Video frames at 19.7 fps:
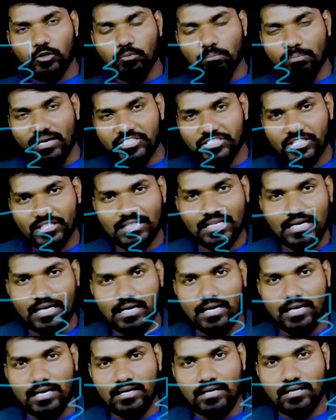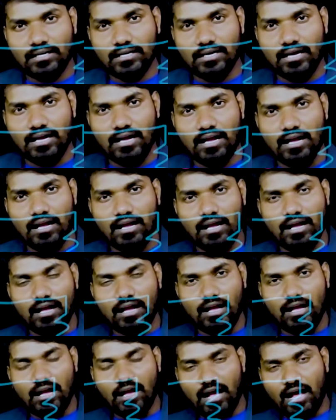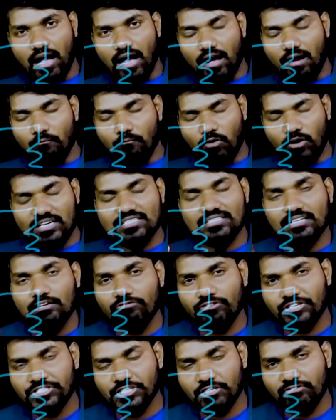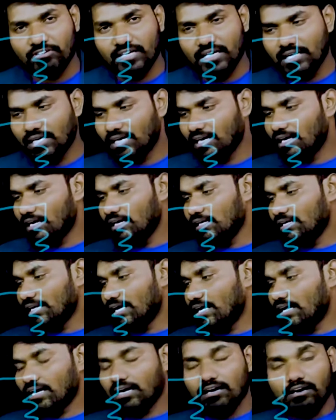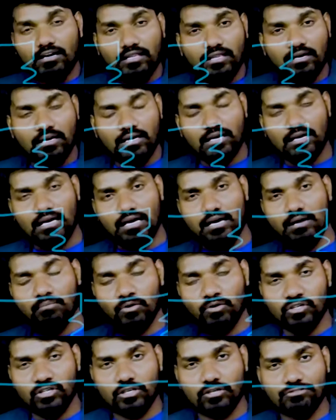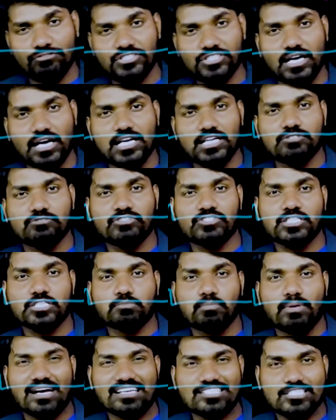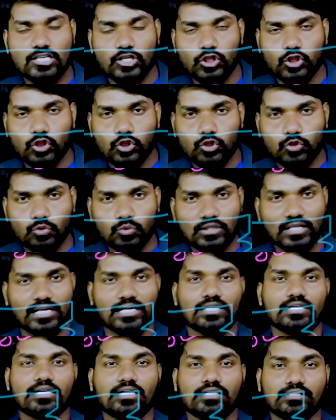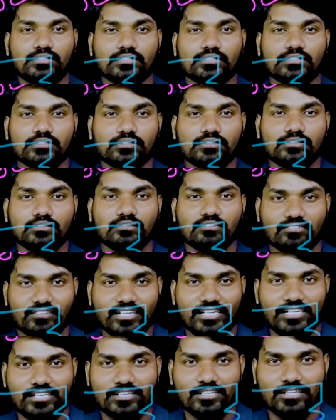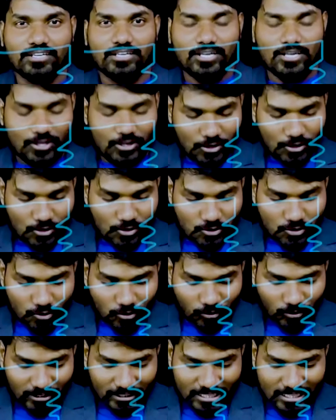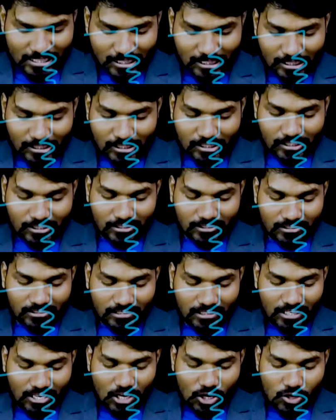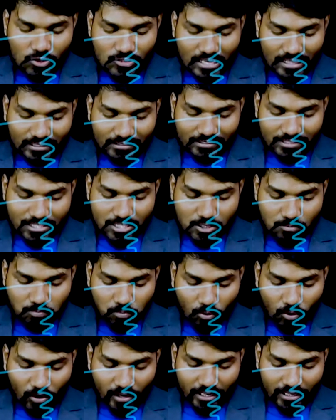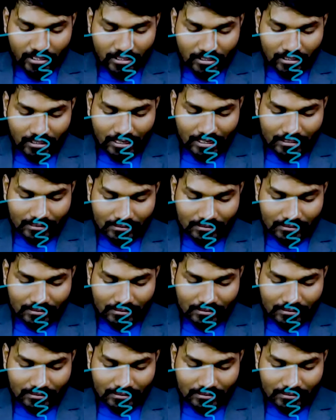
to measure the current, what is the definition of current? Current, the amount of charge which is passing through the conductor, right? So this is a conductor. So at this point,